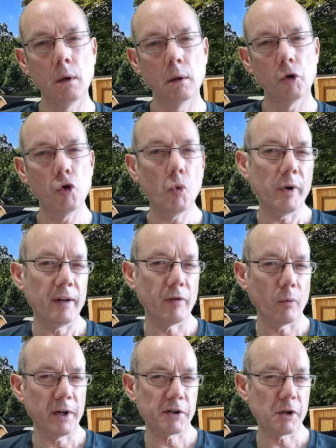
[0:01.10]
No one ever
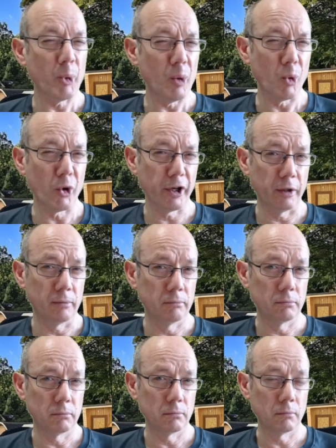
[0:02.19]
wakes up in the morning
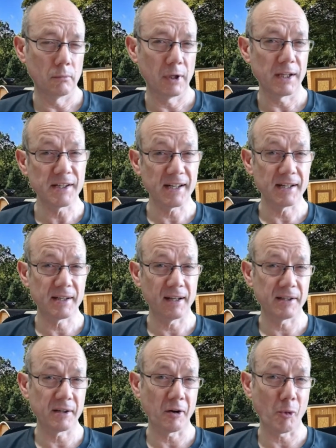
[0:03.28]
and says to
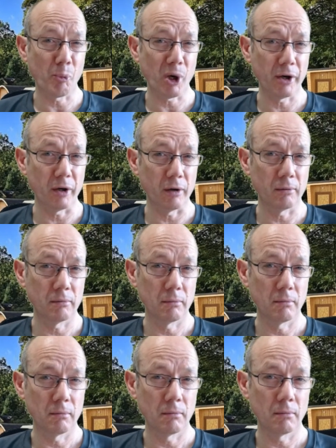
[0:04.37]
his or her partner,
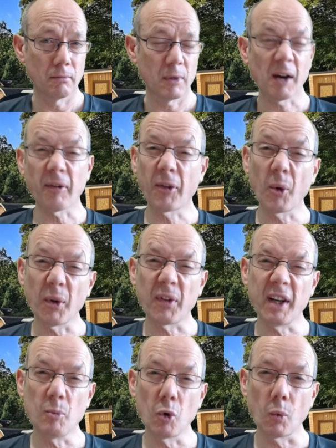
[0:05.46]
"I've thought of
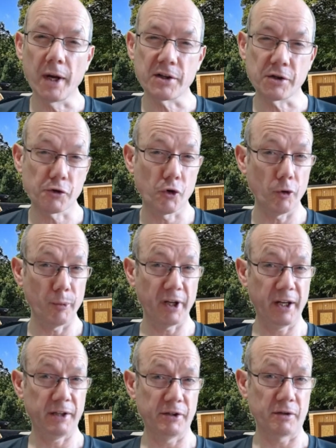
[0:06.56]
3 more ways to screw up the
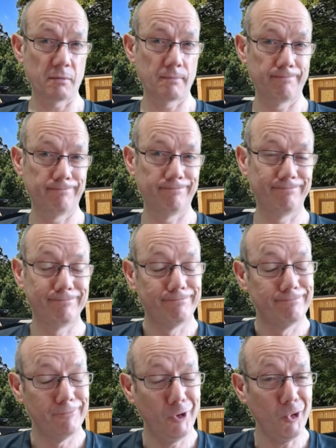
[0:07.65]
kids."
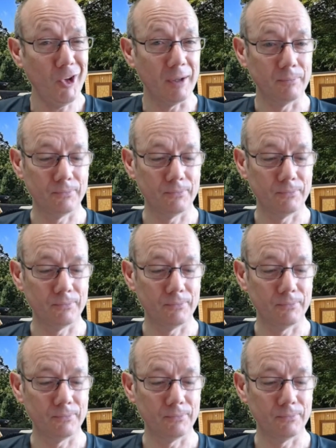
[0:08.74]
Do they?